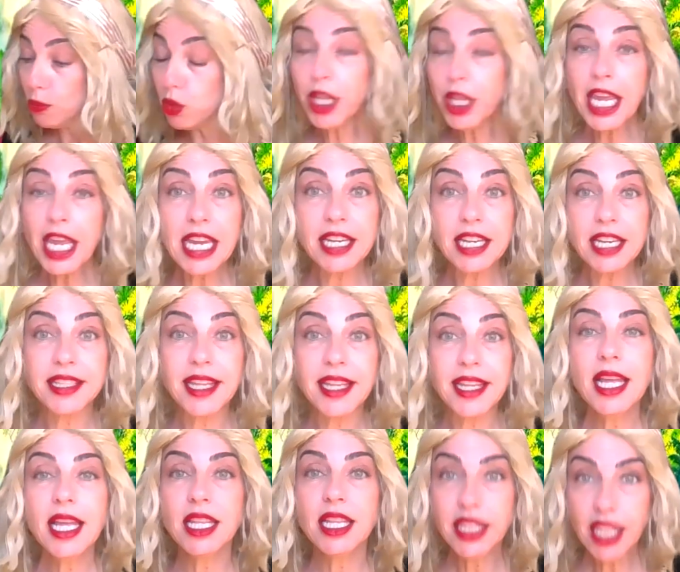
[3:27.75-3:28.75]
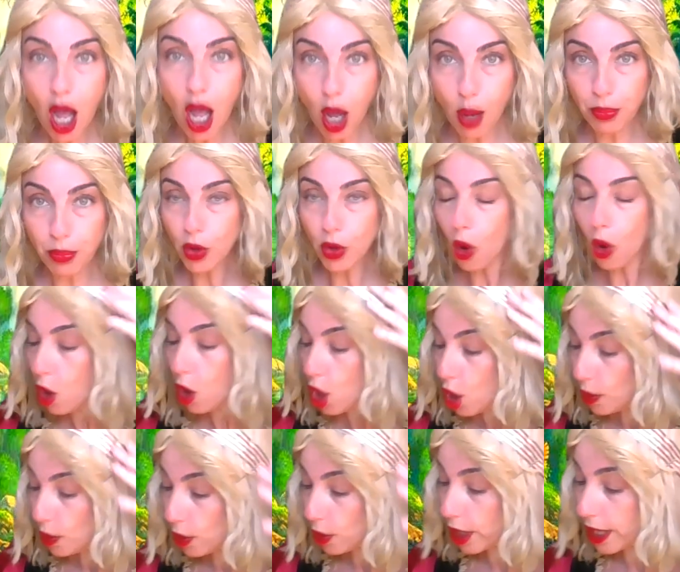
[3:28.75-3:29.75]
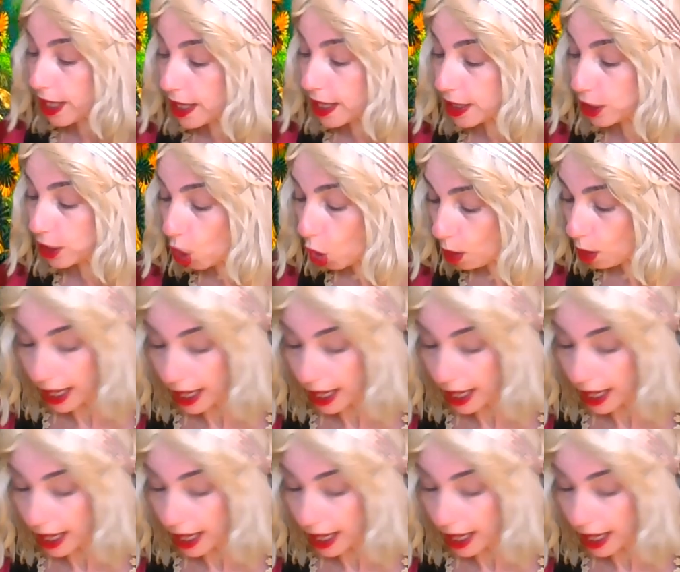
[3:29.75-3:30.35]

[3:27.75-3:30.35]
lily in rivers. I'm not sure you heard of it.